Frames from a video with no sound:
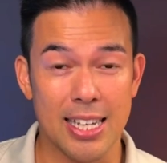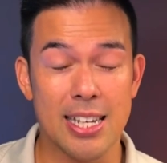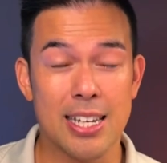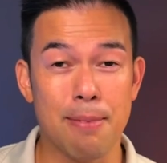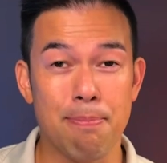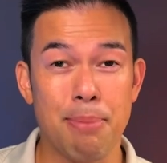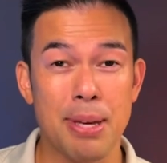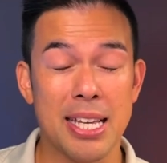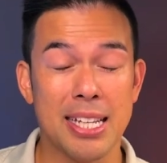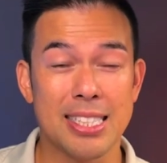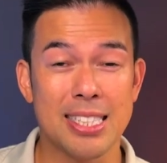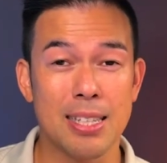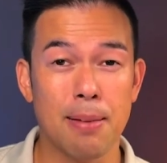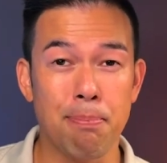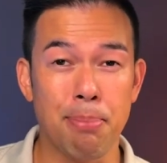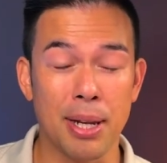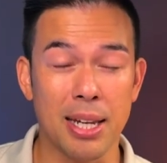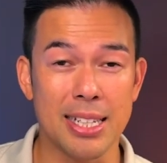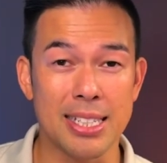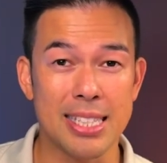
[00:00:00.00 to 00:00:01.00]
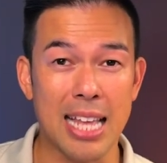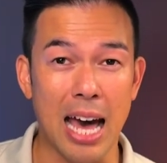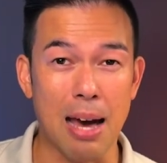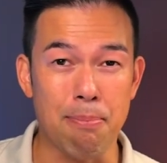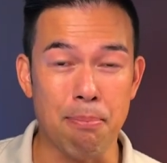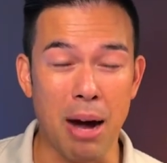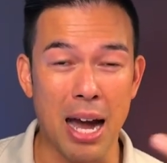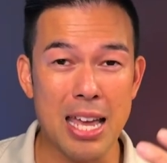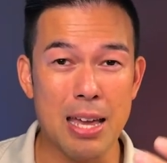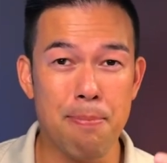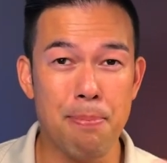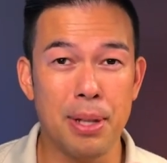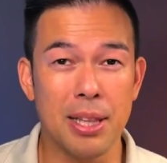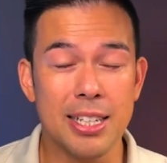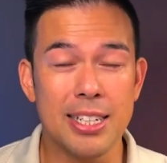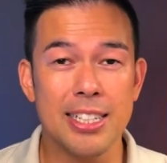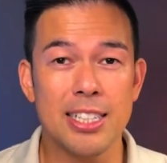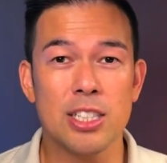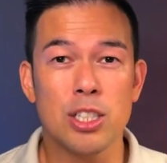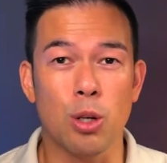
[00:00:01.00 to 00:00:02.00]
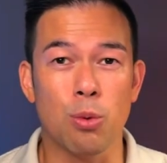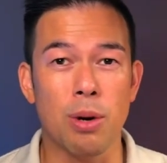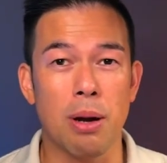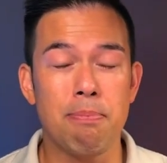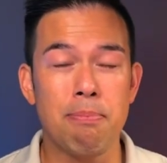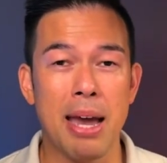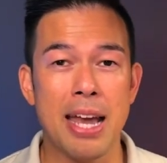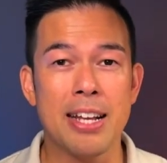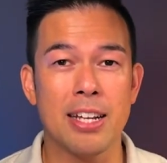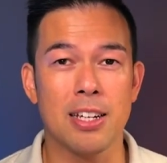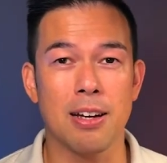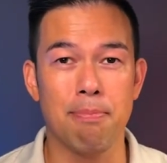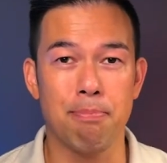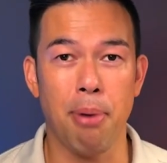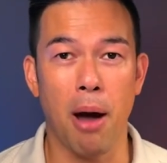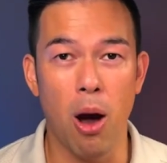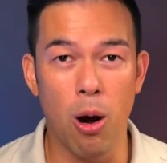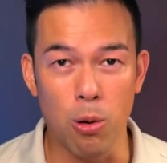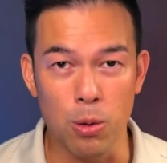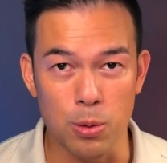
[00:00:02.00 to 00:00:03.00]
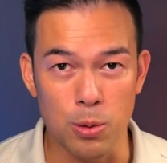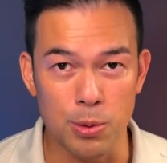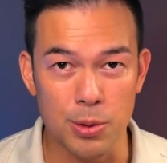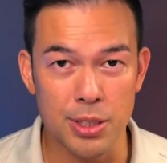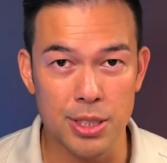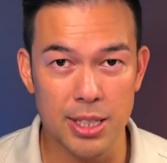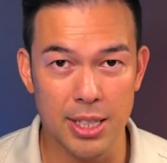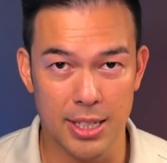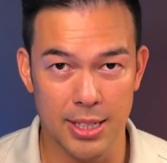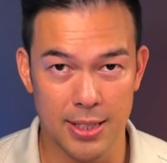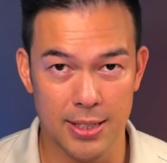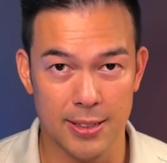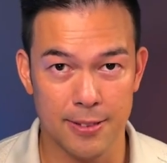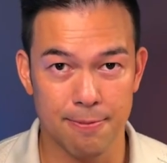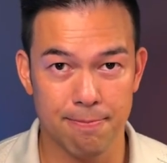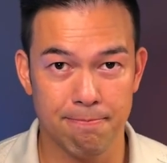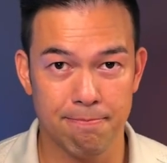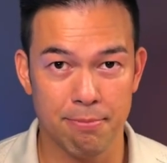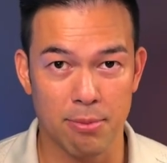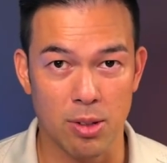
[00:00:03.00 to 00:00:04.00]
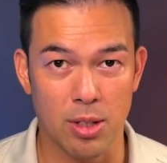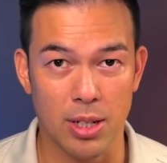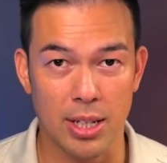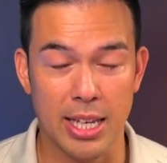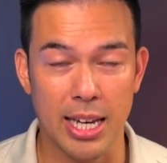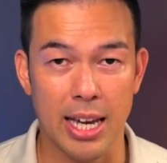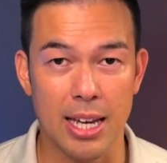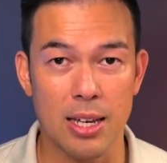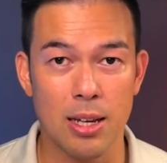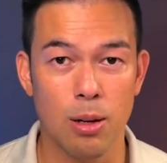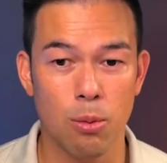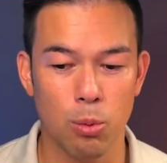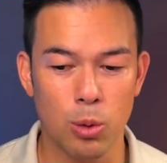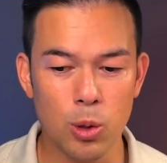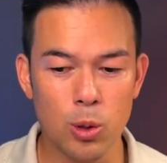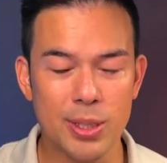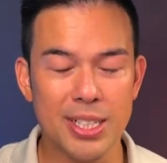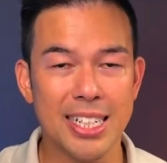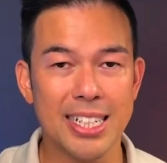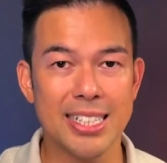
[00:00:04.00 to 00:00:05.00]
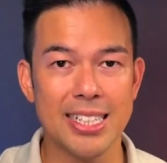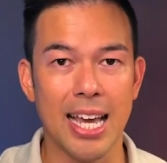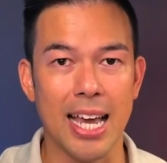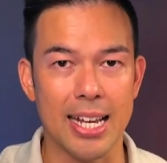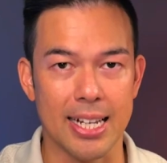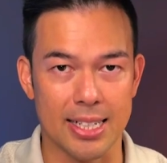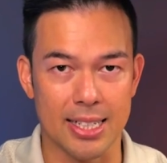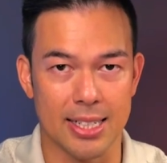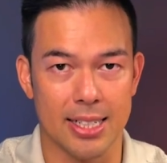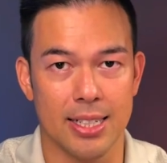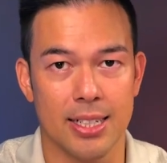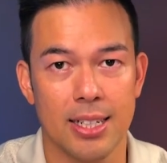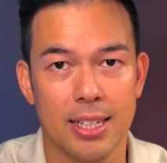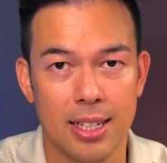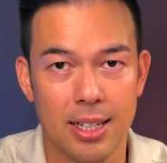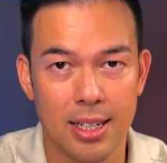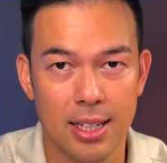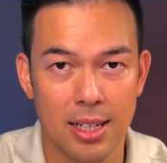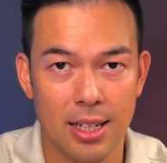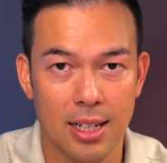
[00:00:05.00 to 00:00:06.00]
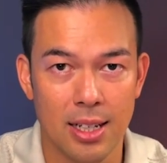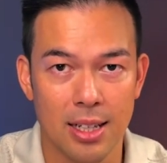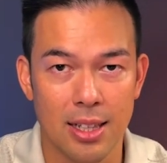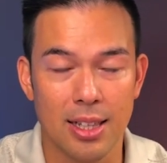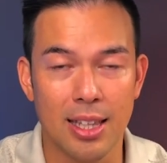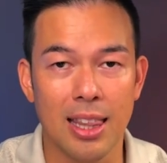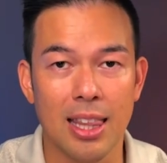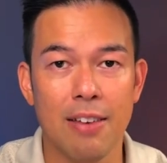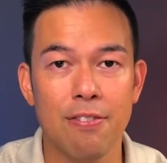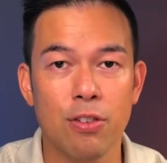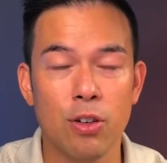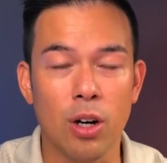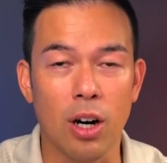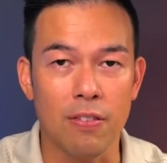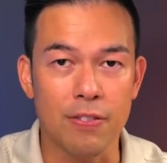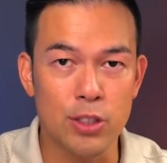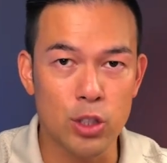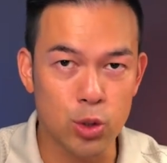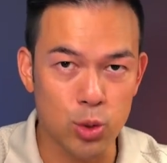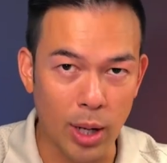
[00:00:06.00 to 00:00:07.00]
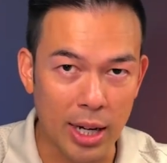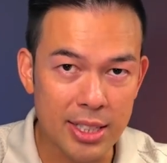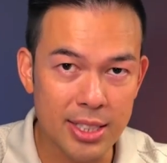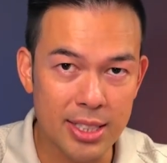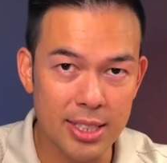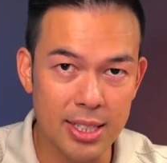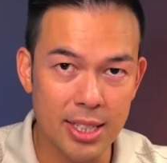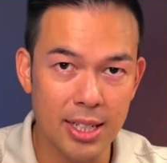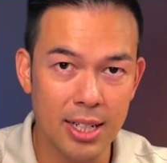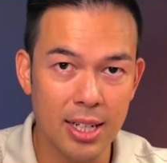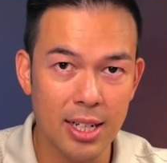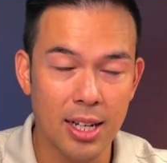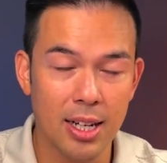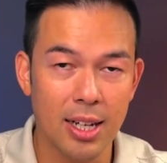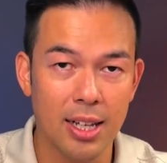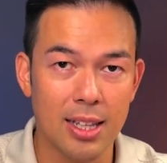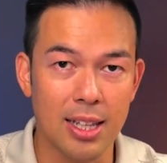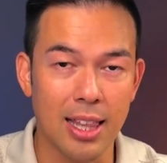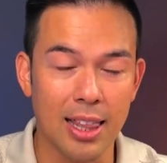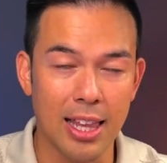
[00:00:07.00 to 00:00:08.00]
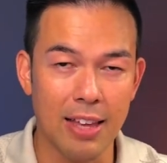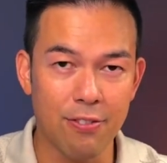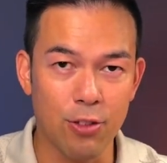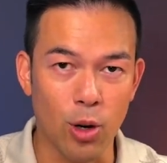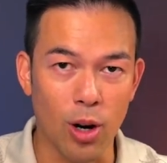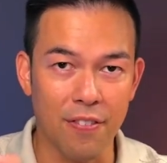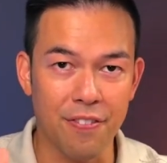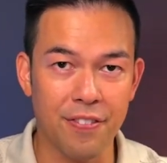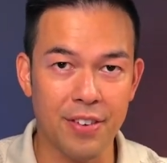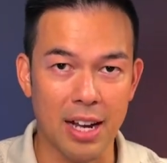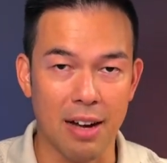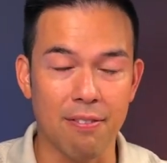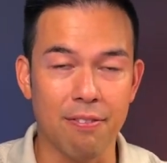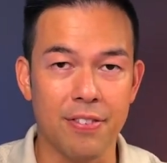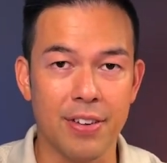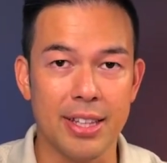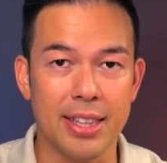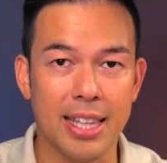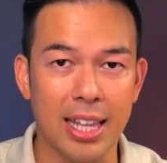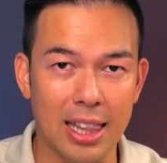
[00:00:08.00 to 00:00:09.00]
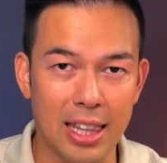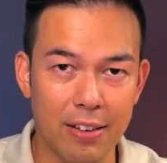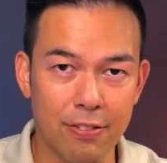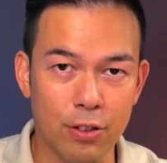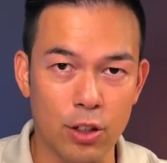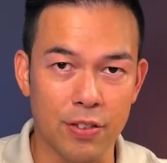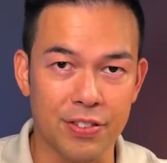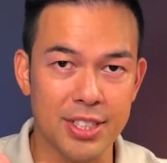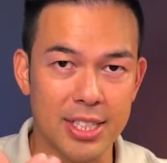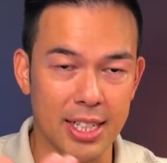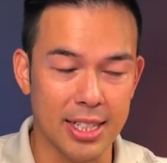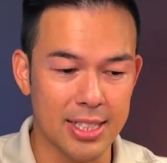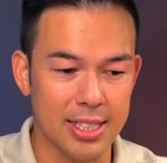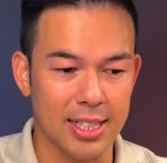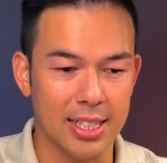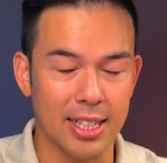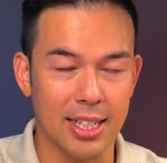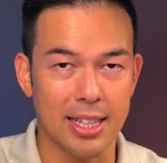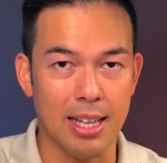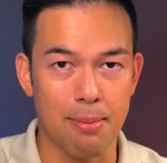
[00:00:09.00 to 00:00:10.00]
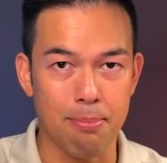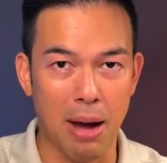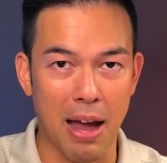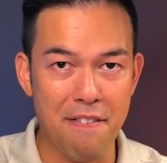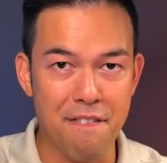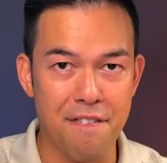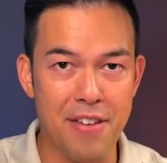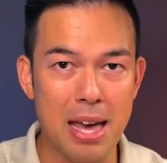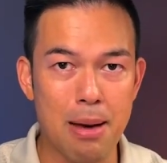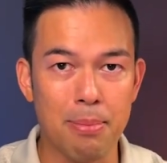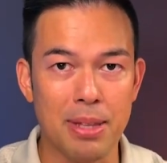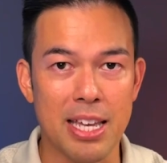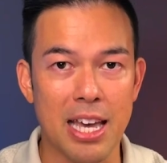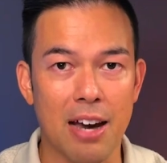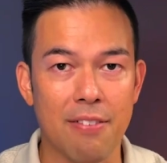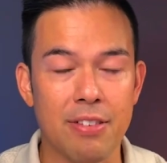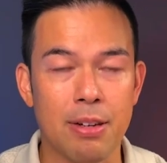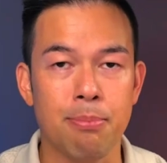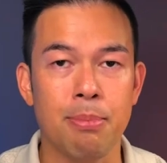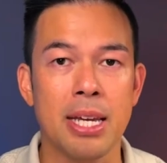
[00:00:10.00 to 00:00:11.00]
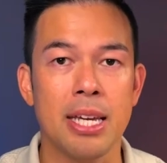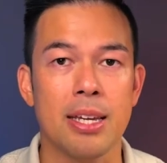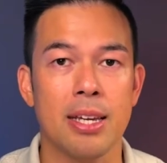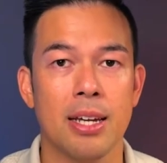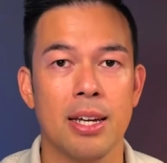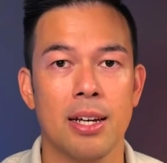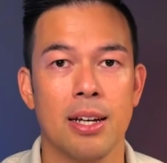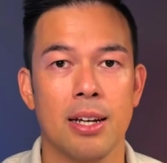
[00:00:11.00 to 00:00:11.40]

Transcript: It can be as simple as that. My ability to remain composed, okay, will dictate the level of trust, the level of comfort, the level of certainty that my family have in me.